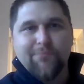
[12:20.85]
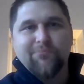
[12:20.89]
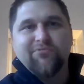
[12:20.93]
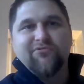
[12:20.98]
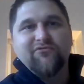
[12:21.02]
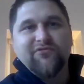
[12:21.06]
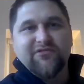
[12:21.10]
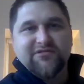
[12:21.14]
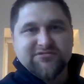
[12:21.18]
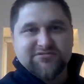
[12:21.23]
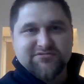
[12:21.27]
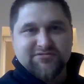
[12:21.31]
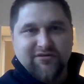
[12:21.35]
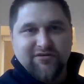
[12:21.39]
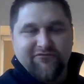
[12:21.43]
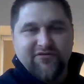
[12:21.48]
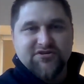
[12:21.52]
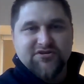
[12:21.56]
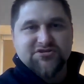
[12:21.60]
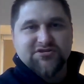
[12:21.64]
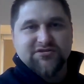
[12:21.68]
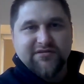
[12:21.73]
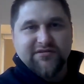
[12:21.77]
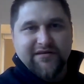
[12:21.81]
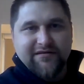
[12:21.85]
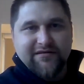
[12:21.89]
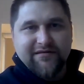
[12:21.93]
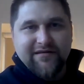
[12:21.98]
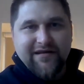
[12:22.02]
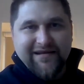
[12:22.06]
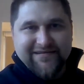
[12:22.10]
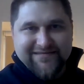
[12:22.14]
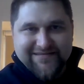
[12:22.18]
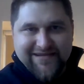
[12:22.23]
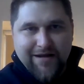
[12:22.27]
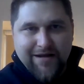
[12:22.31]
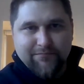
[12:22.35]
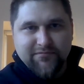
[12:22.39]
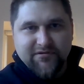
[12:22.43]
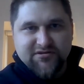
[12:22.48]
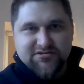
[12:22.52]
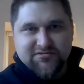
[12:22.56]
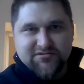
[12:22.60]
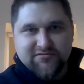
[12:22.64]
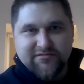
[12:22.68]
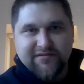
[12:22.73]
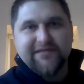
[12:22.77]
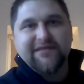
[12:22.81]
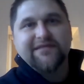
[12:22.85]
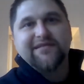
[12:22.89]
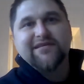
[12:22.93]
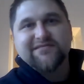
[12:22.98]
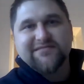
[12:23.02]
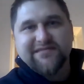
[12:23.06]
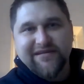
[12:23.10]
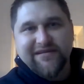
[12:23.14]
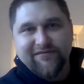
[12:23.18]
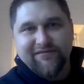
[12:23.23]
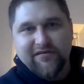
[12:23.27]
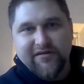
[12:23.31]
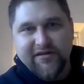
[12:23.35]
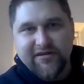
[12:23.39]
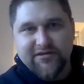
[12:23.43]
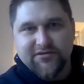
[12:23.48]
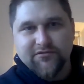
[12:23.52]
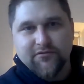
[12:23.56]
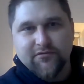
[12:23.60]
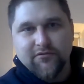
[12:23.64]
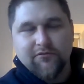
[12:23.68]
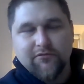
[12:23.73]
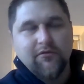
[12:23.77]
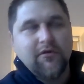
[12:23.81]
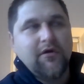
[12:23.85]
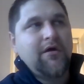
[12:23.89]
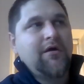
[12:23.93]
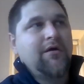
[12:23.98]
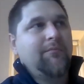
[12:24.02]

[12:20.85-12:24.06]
was officially established, and he doesn't even need to know.